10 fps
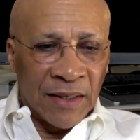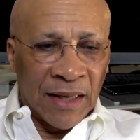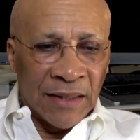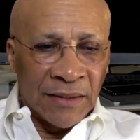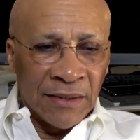
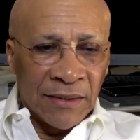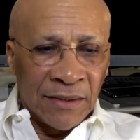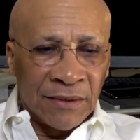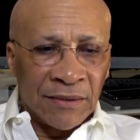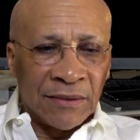did
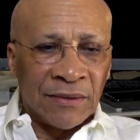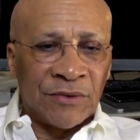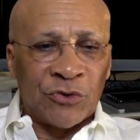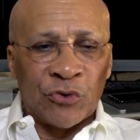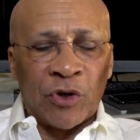this
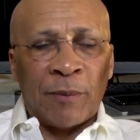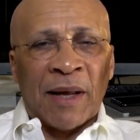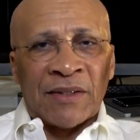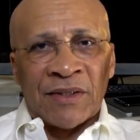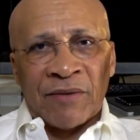stream
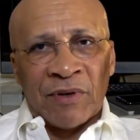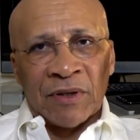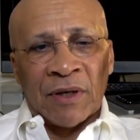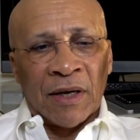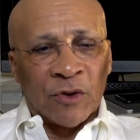at
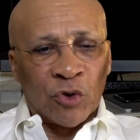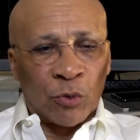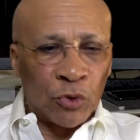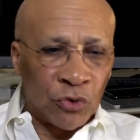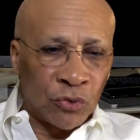7:00 as
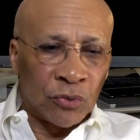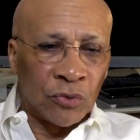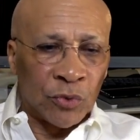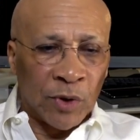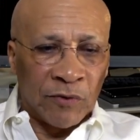opposed to
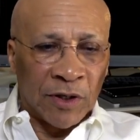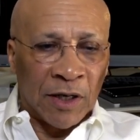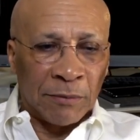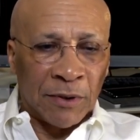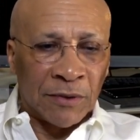
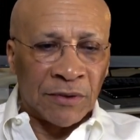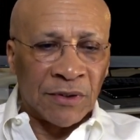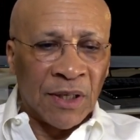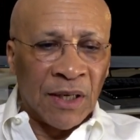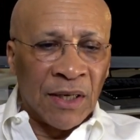12:00 because
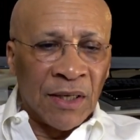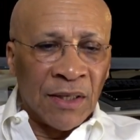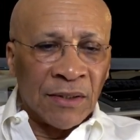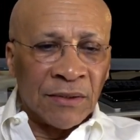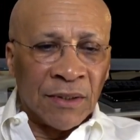
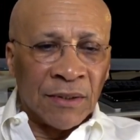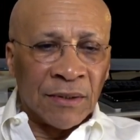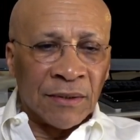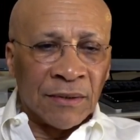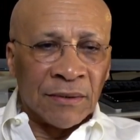the